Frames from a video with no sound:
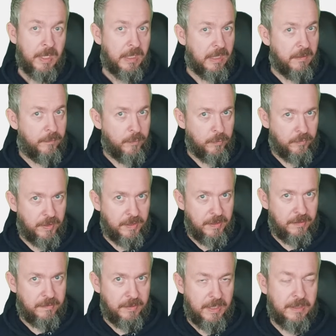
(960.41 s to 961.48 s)
If you did
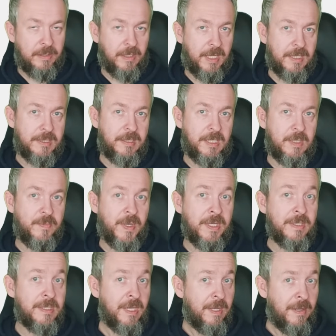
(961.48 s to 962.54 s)
it in the last 6
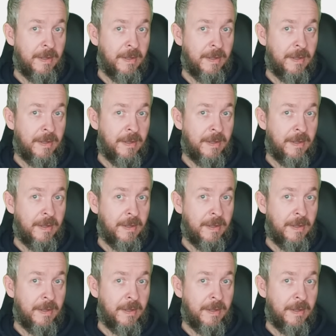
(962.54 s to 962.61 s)
months,